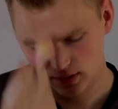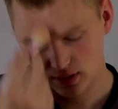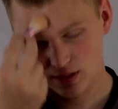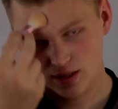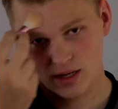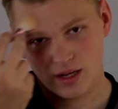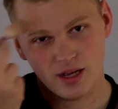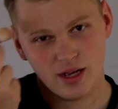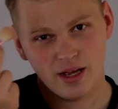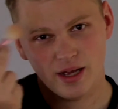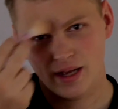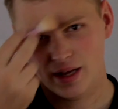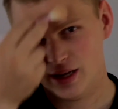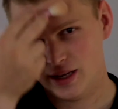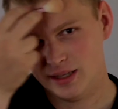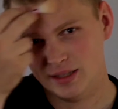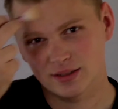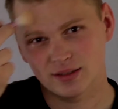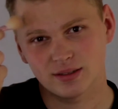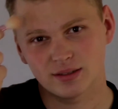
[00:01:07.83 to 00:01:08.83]

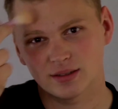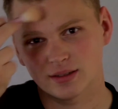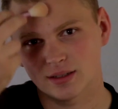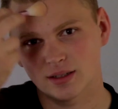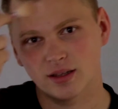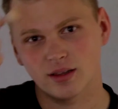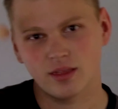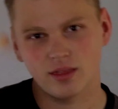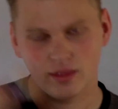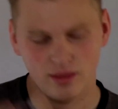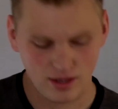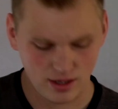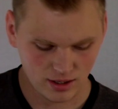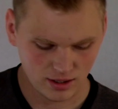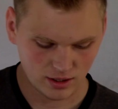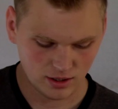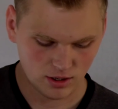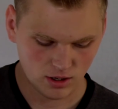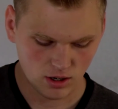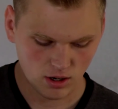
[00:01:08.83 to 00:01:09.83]
Nice
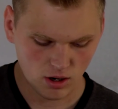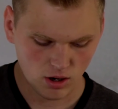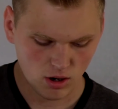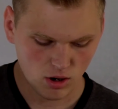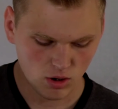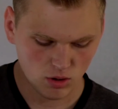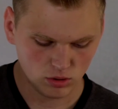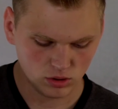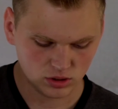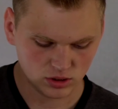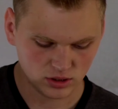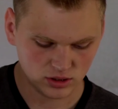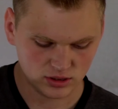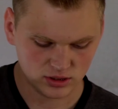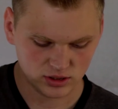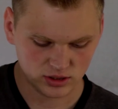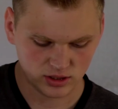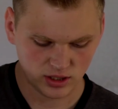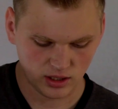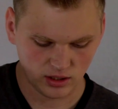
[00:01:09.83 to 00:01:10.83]
thick coat. Let's
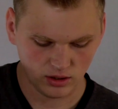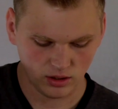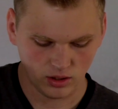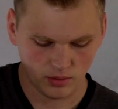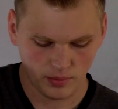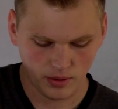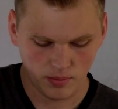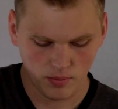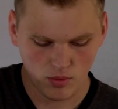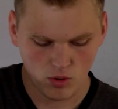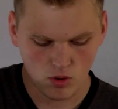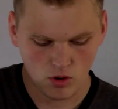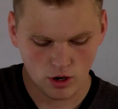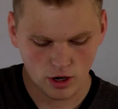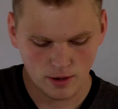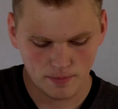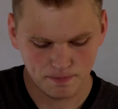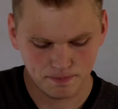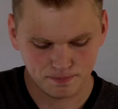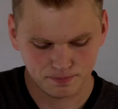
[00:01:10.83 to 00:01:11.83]
just get a little bit
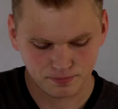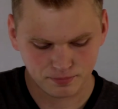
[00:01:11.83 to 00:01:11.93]
more.